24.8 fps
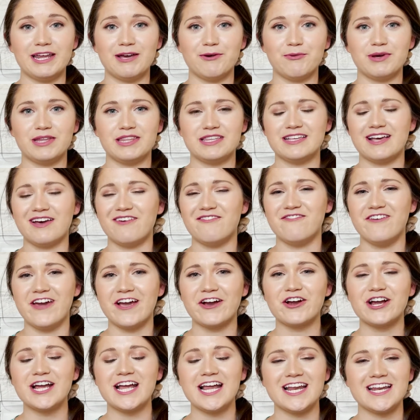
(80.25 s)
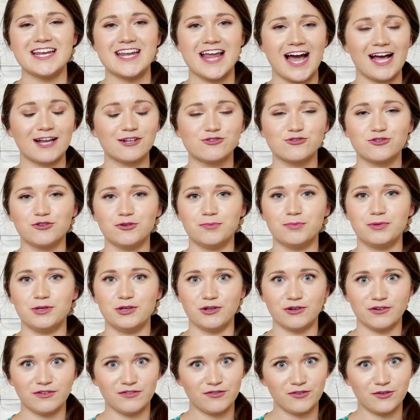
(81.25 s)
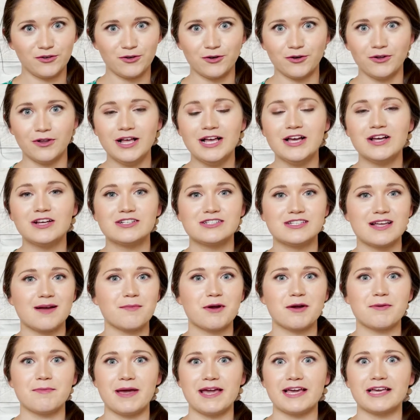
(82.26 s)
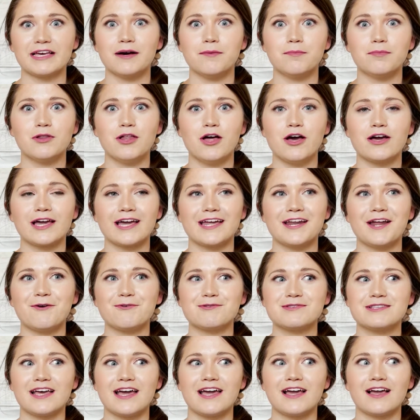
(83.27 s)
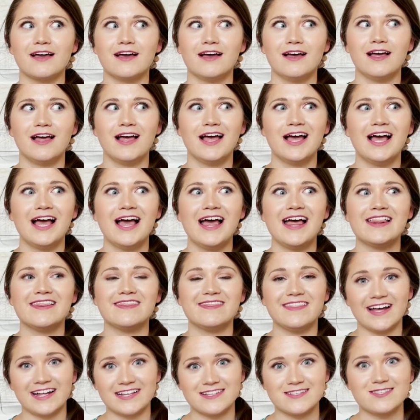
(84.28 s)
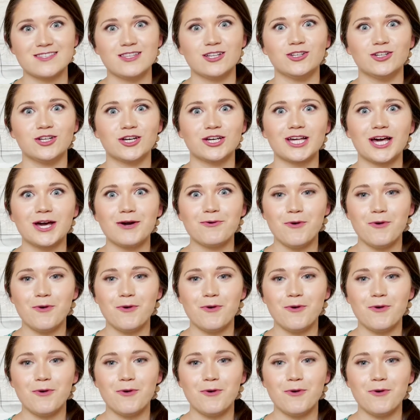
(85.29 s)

it with a very natural, beautiful summer makeup look, and I was like, that's the look I